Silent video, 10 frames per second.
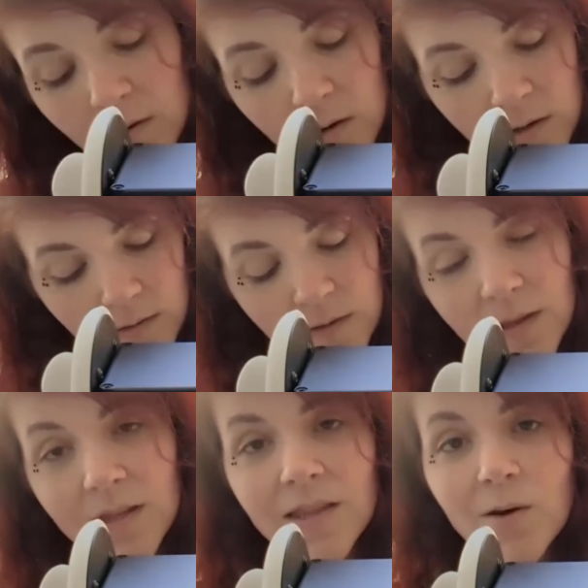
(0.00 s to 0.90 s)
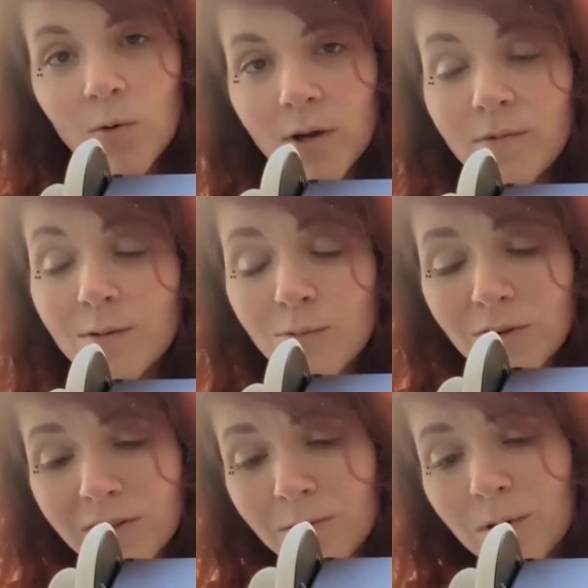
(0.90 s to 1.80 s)
Honestly, that wiped up
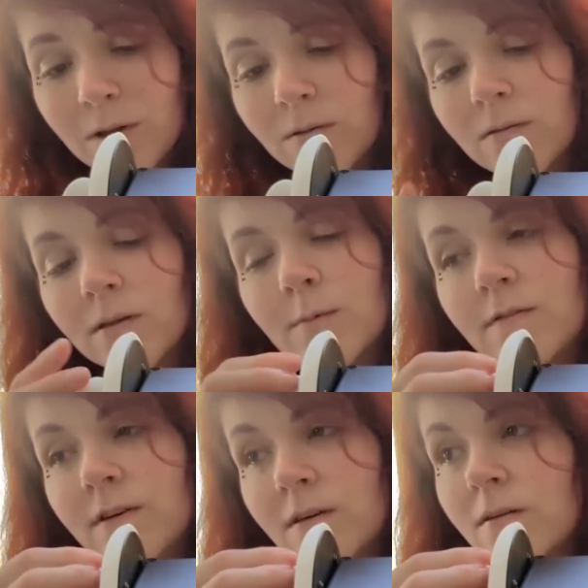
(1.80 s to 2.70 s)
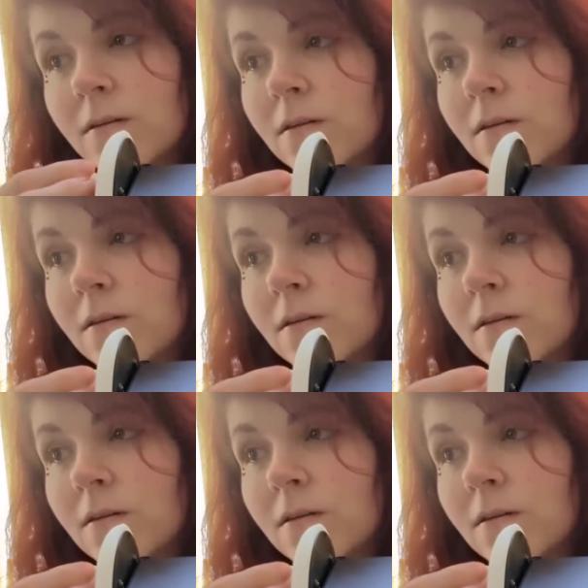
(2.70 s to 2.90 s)
really well. Let me feel.